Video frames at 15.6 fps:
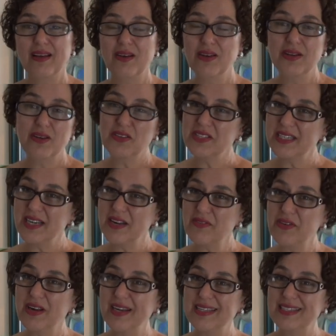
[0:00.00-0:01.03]
Uh, Cocina
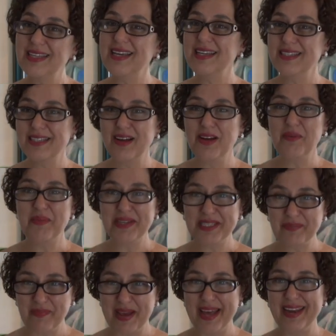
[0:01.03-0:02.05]
Frugalista is all my
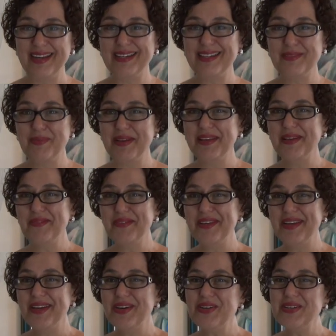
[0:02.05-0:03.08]
Spanish speaking
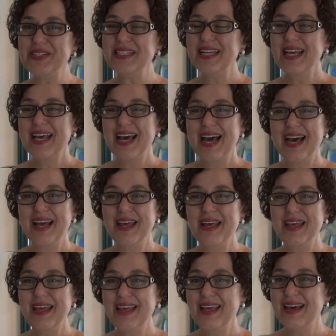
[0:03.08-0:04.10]
videos. I
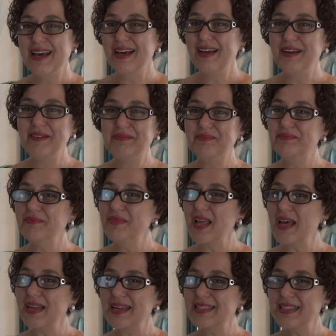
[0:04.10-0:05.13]
am um, uh,
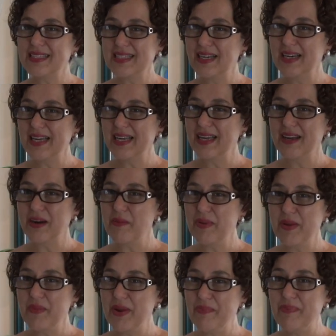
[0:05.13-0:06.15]
not necessarily going to
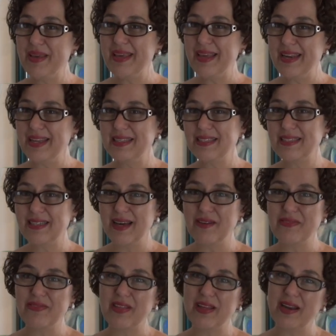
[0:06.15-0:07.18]
be repeating
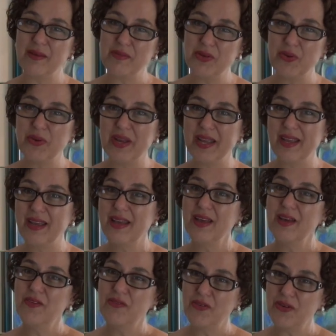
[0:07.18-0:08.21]
stuff that I'm doing
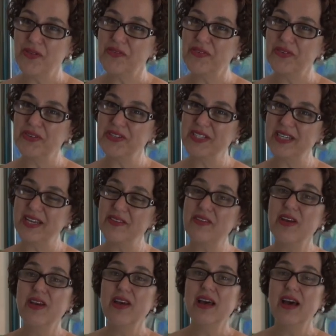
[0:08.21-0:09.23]
for the Frugal Chef.
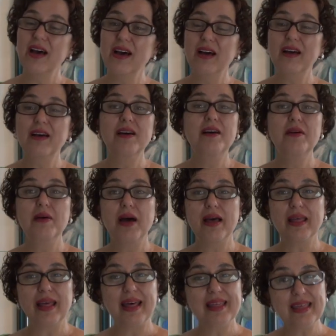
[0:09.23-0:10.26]
Uh,
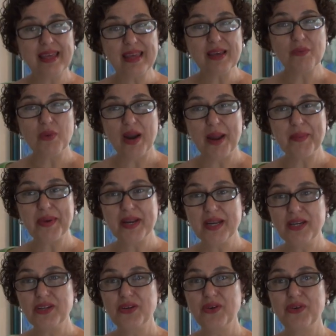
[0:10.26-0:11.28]
I, I, think what I'm
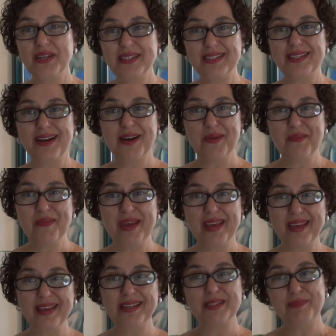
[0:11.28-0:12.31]
going to do is start
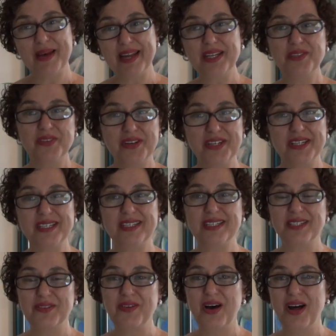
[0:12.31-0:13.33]
making Spanish
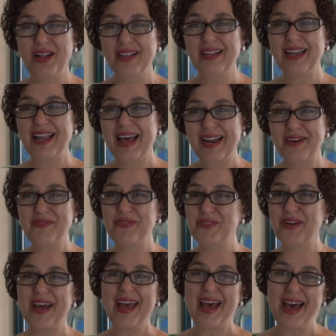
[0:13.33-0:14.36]
versions of all the Latin
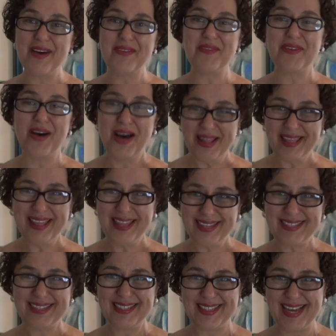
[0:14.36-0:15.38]
food I have on
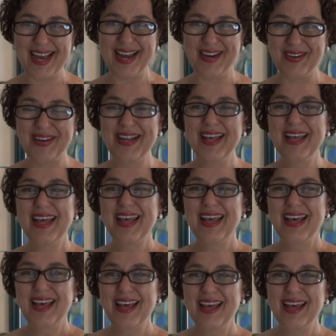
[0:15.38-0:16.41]
this channel.
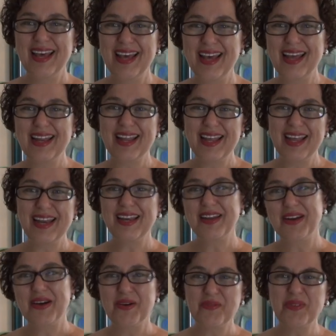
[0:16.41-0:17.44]
Uh, and then,
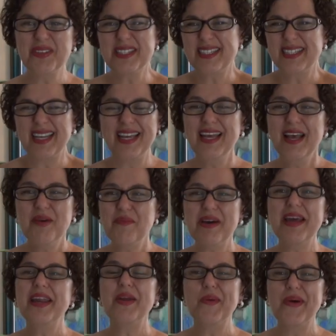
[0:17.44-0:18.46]
you know, we'll see.
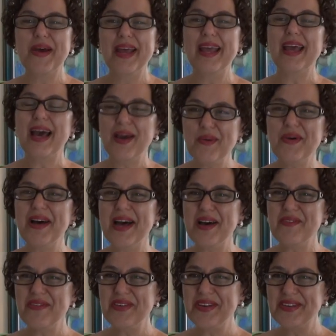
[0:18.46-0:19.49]
But anyway, I will
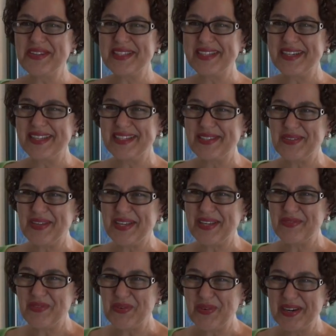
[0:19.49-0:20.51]
have videos there this
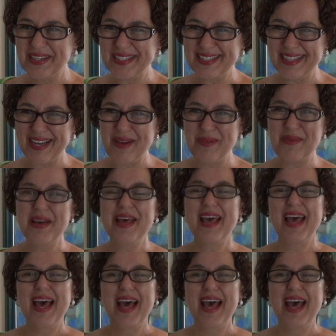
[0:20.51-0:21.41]
week if you want to sub.